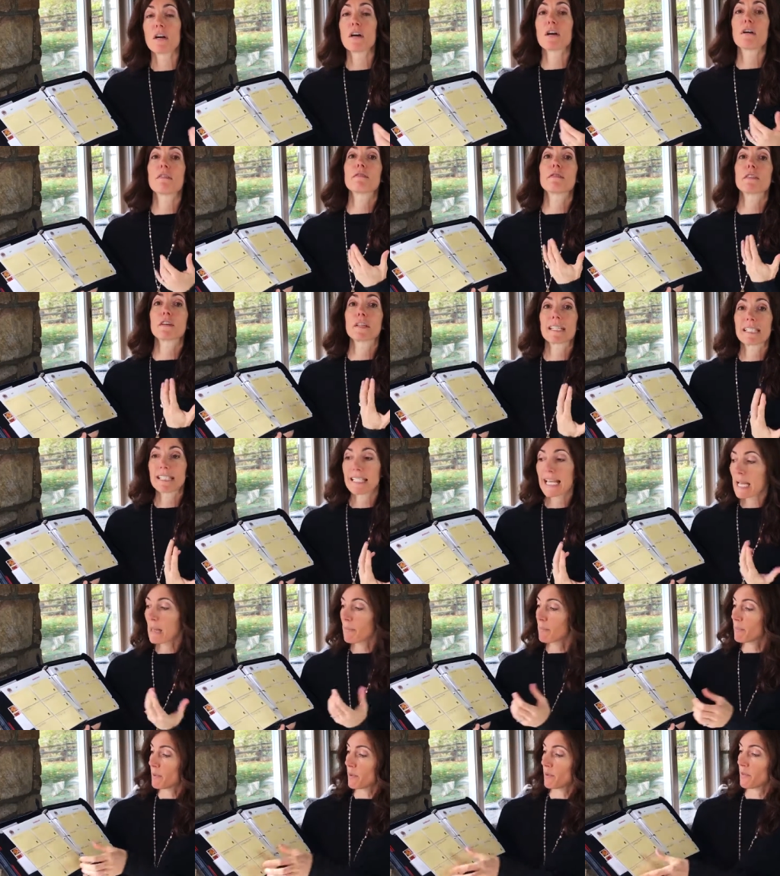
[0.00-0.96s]
For
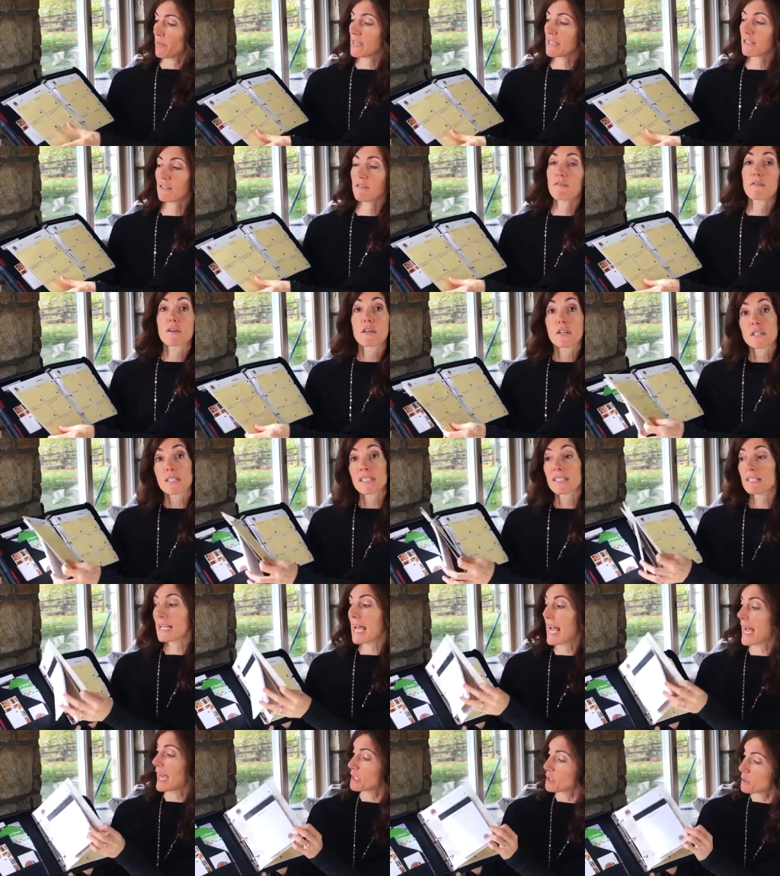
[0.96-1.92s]
example, this first
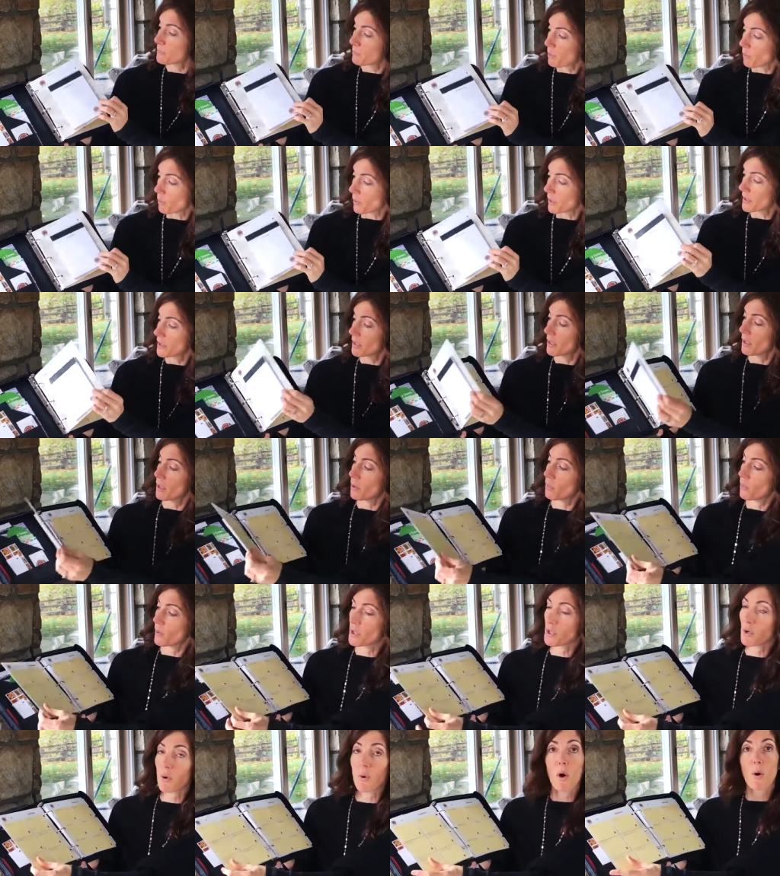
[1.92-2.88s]
dashboard,
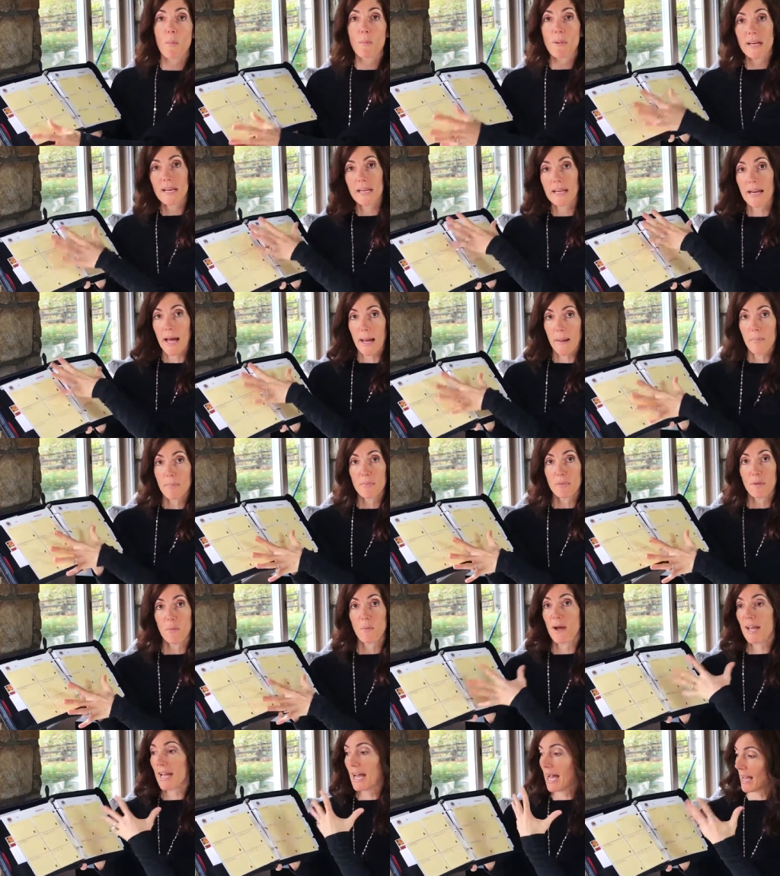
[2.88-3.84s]
when you open it up, the
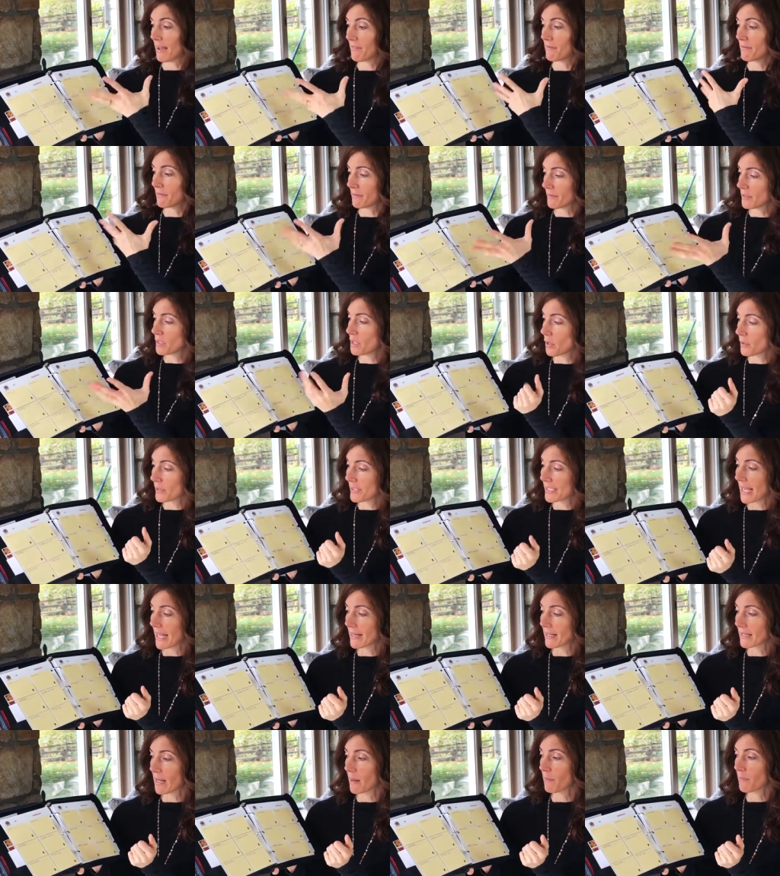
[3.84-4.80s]
way I've set
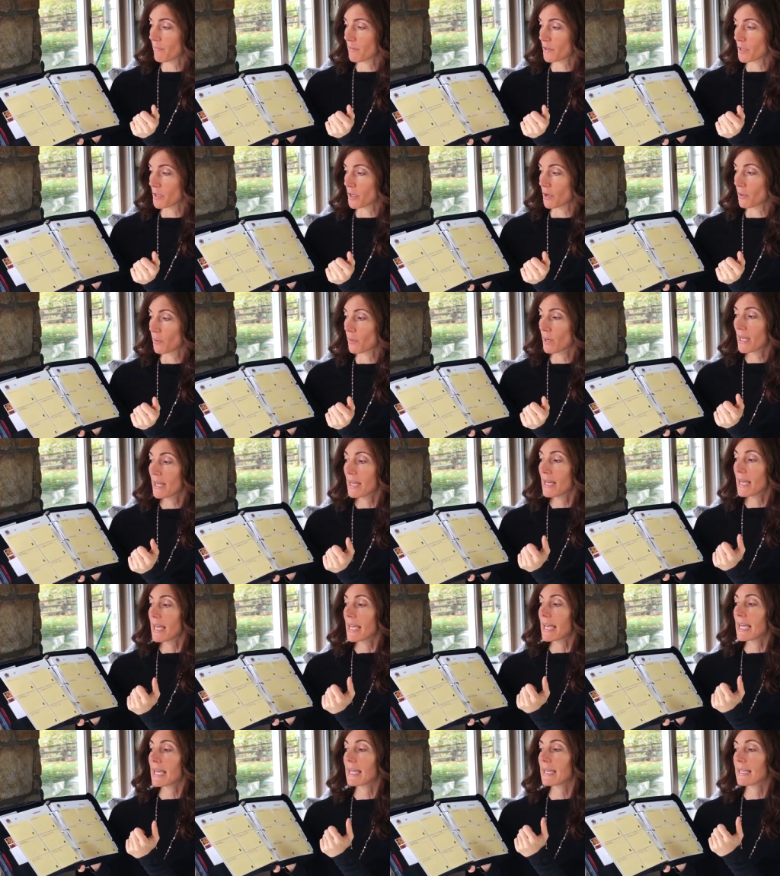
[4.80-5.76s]
it up for you,
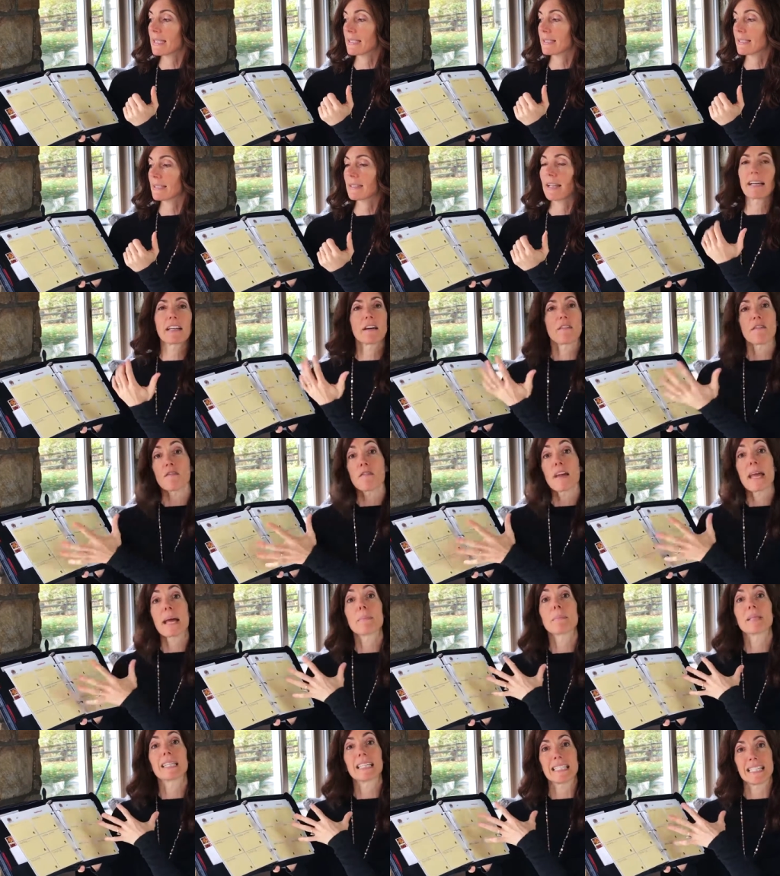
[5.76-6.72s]
is like a
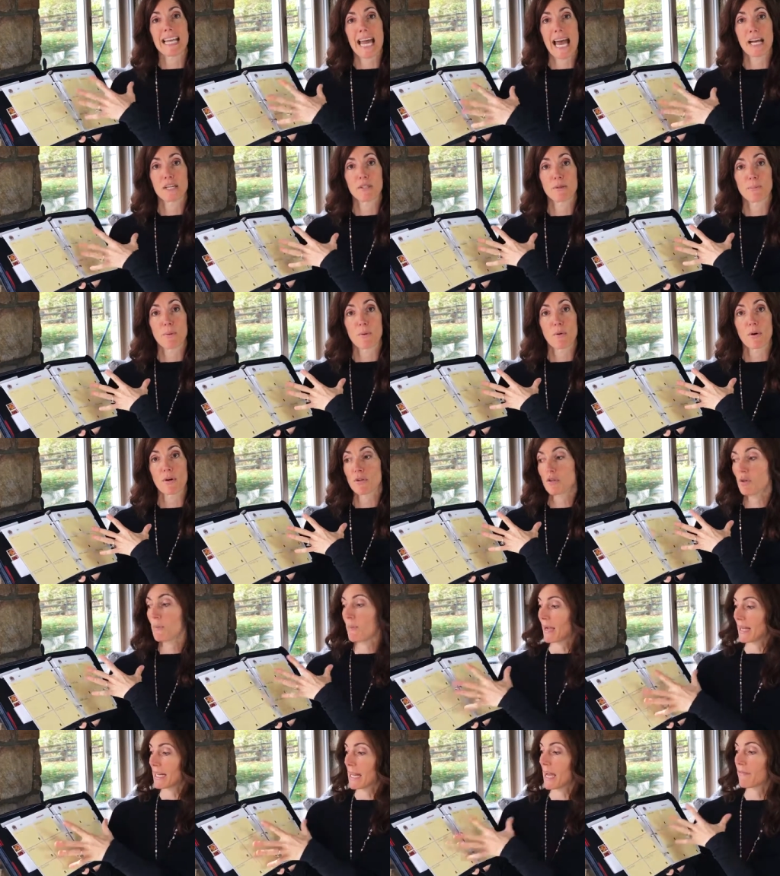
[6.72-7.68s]
family dashboard. You
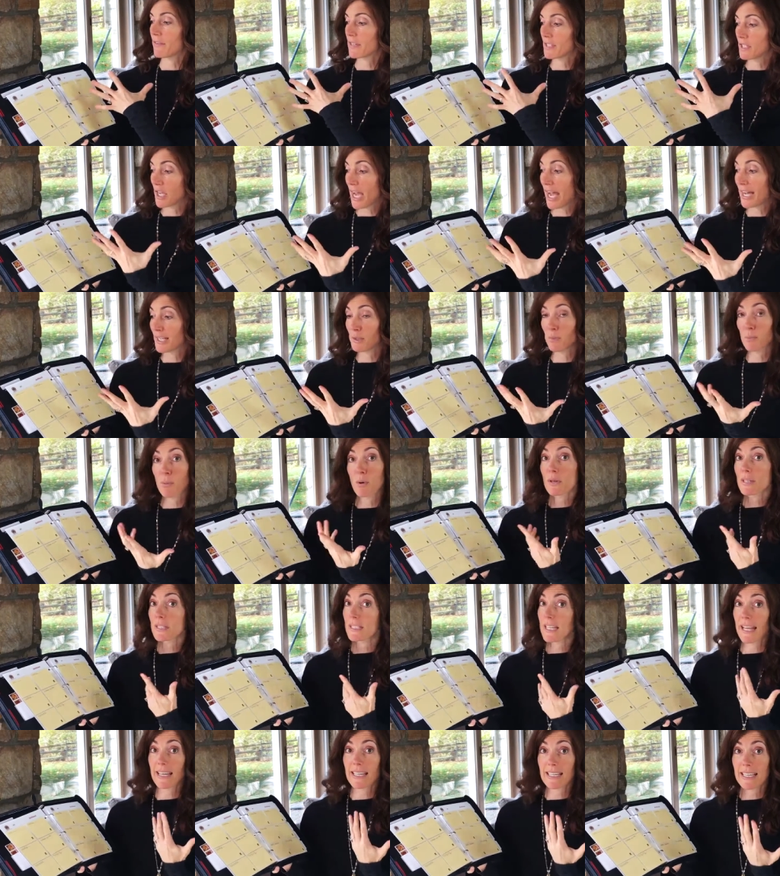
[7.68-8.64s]
might have a dashboard
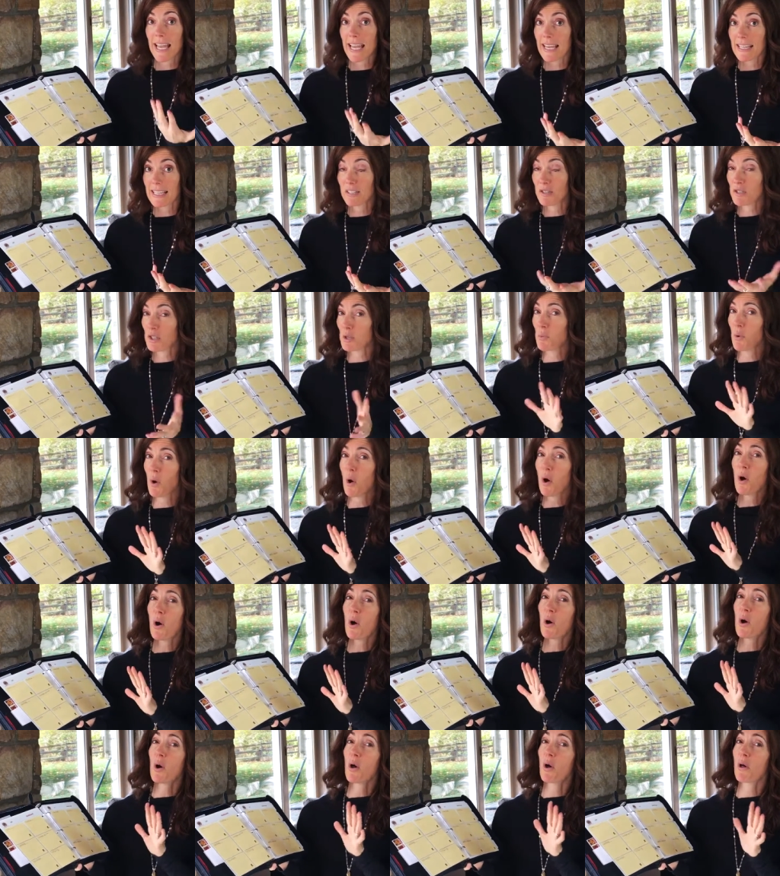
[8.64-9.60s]
dedicated to
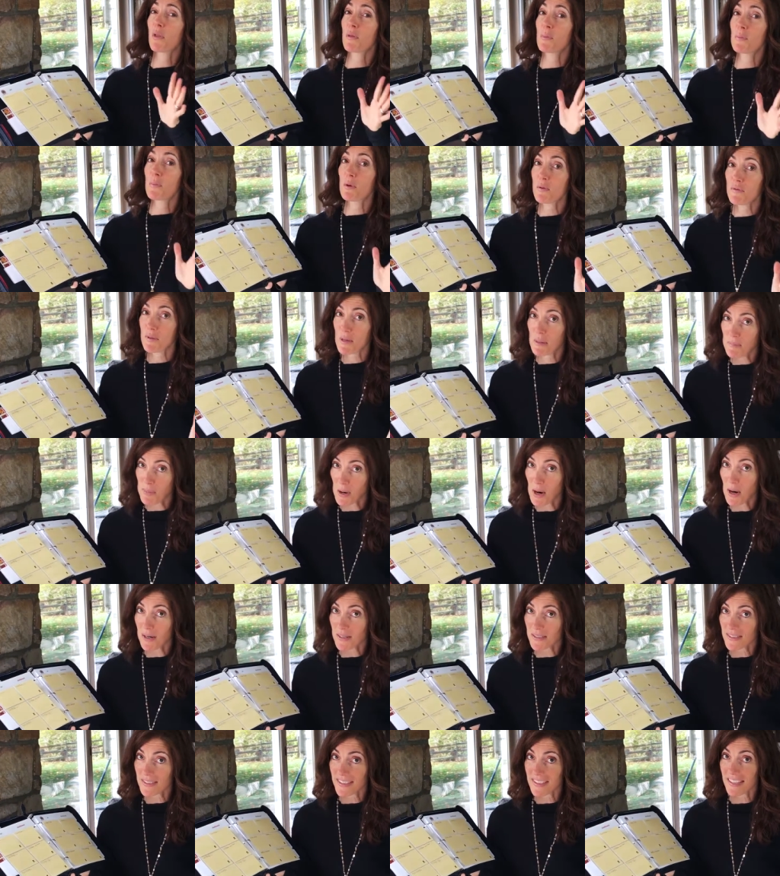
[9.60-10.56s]
all the moving
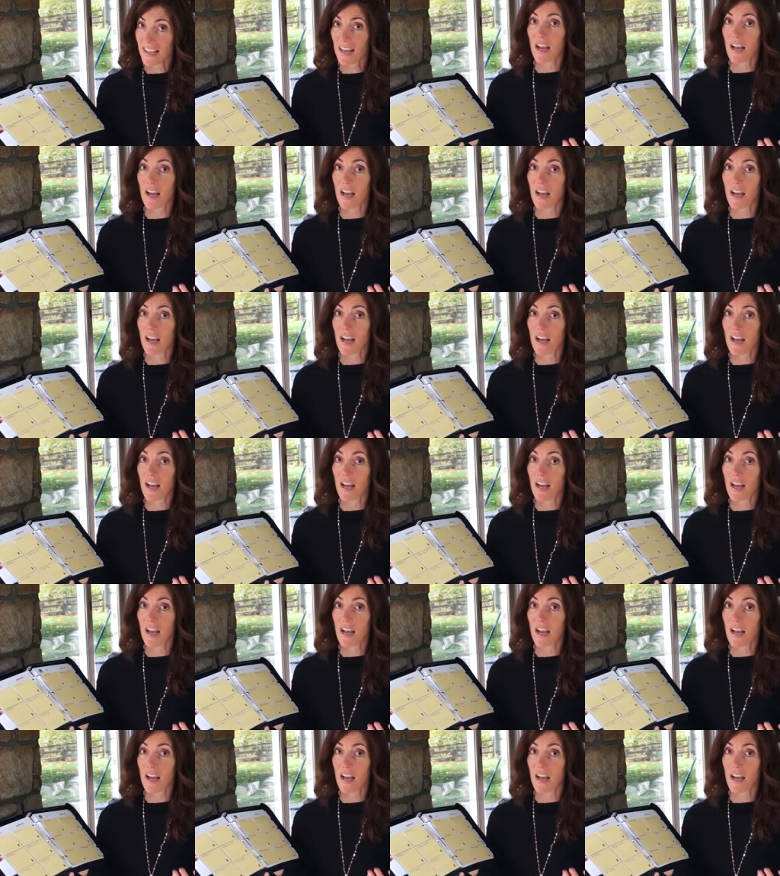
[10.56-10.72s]
parts